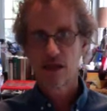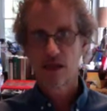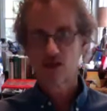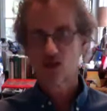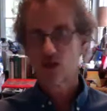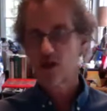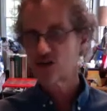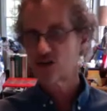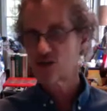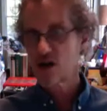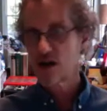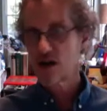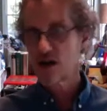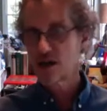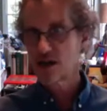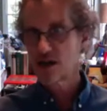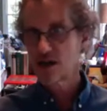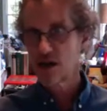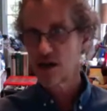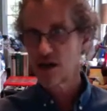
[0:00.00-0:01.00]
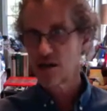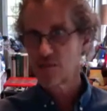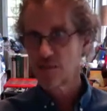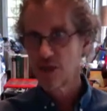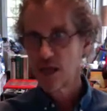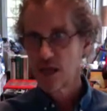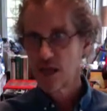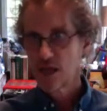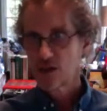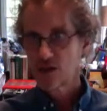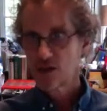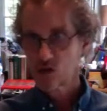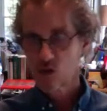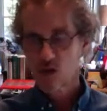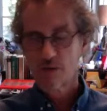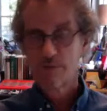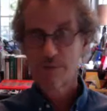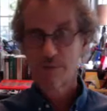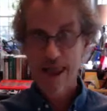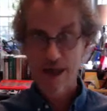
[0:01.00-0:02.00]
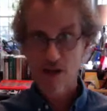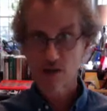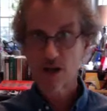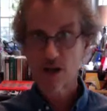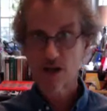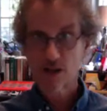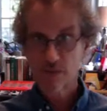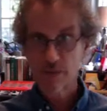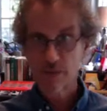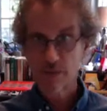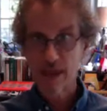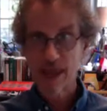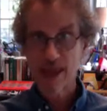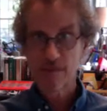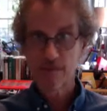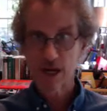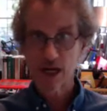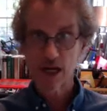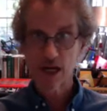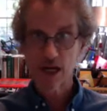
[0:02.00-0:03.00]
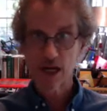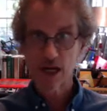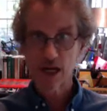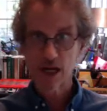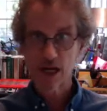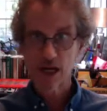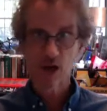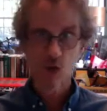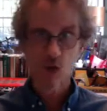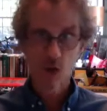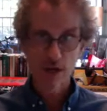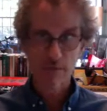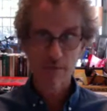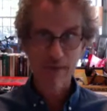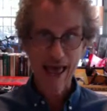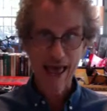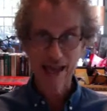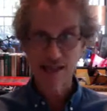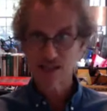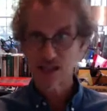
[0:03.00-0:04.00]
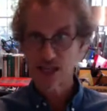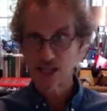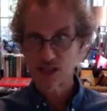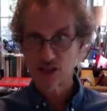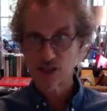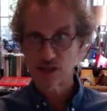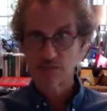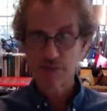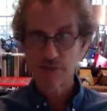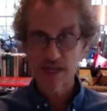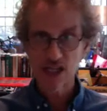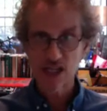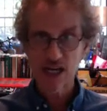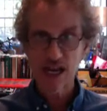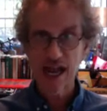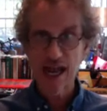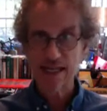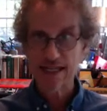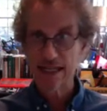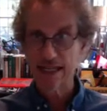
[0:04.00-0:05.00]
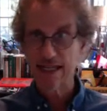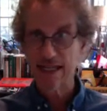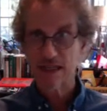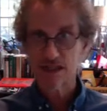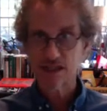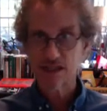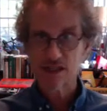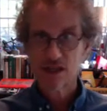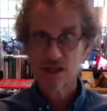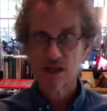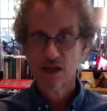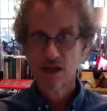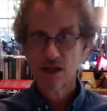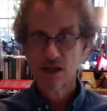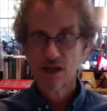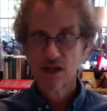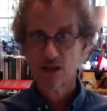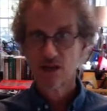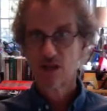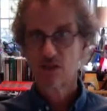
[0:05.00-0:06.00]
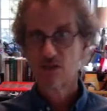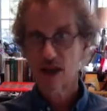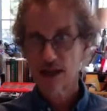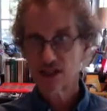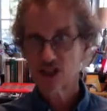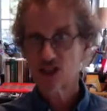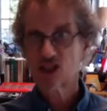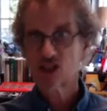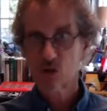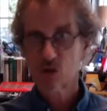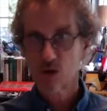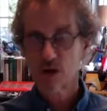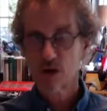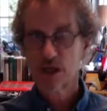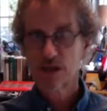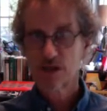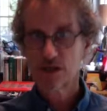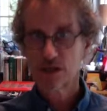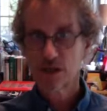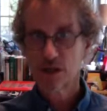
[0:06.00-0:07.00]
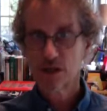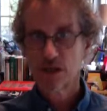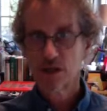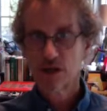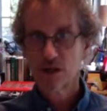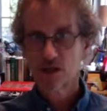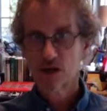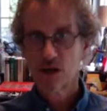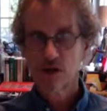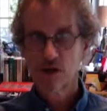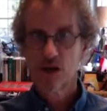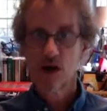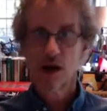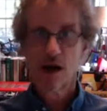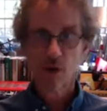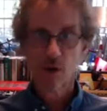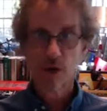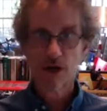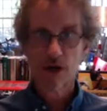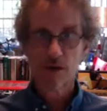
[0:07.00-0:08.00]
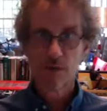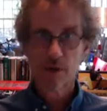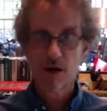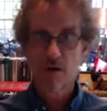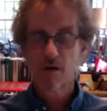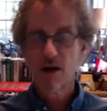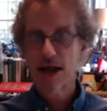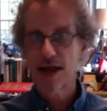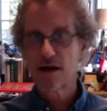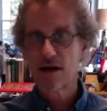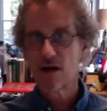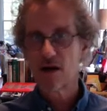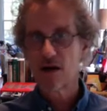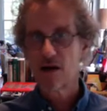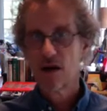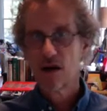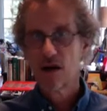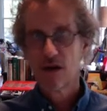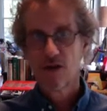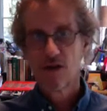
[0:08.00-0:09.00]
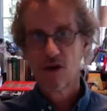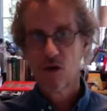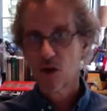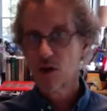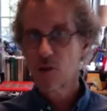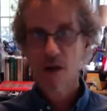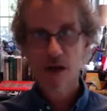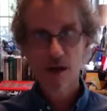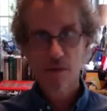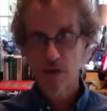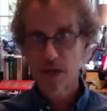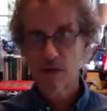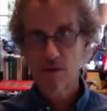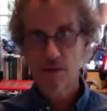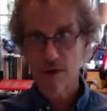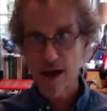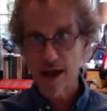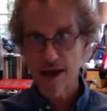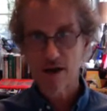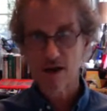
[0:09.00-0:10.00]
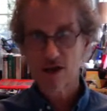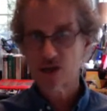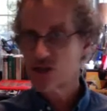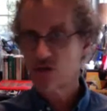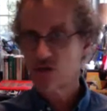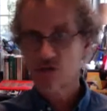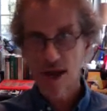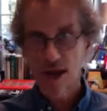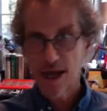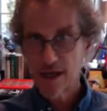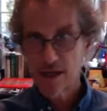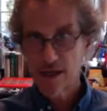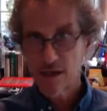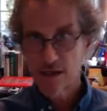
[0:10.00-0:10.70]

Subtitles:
started sort of pounding the pavement and going to magazines and pitching ideas to write stories. So, I wanted to be a writer. The only way to become a writer is to write.